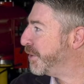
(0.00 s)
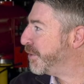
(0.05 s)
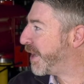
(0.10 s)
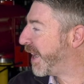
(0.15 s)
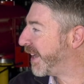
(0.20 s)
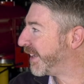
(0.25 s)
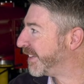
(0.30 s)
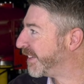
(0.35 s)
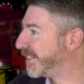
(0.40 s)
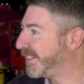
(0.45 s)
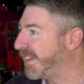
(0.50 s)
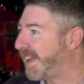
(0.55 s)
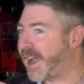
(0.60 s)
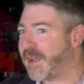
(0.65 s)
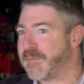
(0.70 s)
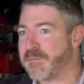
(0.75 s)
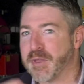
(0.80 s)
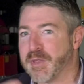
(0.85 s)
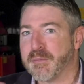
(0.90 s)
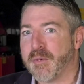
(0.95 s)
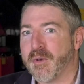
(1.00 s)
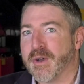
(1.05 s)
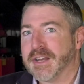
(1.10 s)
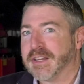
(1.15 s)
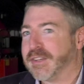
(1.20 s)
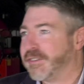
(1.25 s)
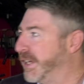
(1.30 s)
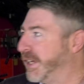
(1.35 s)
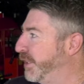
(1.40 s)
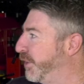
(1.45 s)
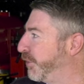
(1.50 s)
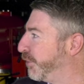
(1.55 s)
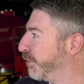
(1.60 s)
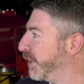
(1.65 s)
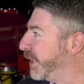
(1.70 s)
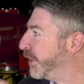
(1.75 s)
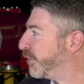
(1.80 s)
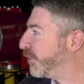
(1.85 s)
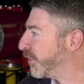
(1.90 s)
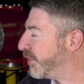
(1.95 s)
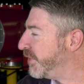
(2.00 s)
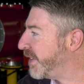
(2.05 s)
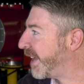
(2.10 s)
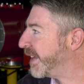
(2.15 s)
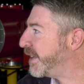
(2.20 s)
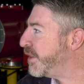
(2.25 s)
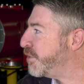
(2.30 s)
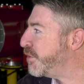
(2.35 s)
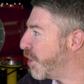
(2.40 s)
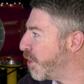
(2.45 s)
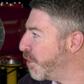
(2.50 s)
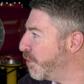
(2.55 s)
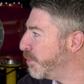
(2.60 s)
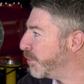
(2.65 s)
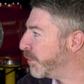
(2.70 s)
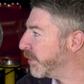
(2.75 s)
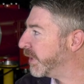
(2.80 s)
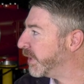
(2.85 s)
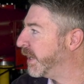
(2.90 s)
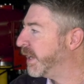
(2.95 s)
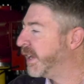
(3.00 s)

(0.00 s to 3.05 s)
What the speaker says: kind of said the boiler industry is just not known,